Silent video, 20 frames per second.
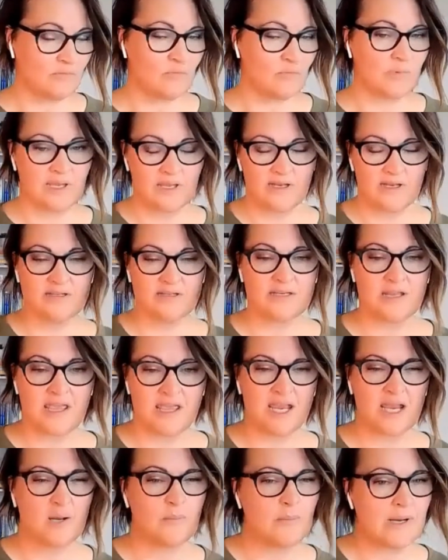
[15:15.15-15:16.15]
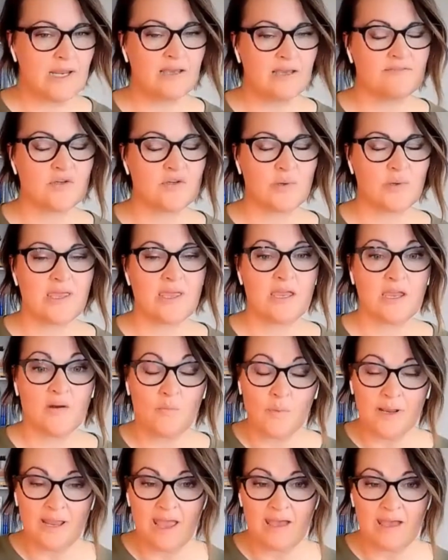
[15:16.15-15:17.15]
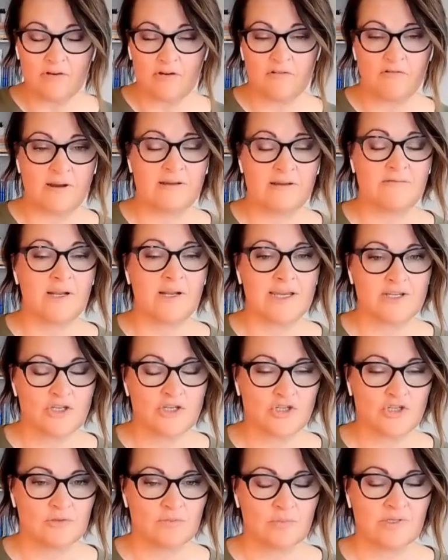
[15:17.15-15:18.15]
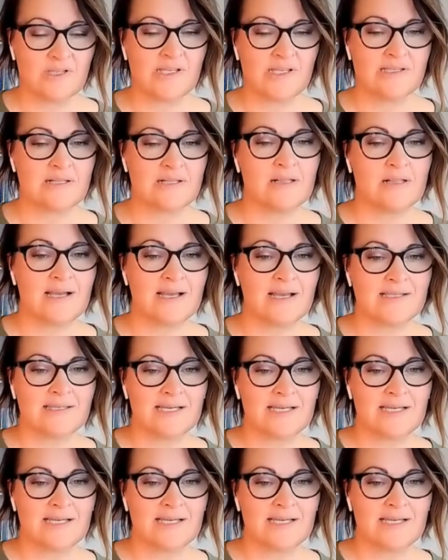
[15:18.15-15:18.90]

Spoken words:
We get into hair and we love doing hair and we have a great relationship with these clients.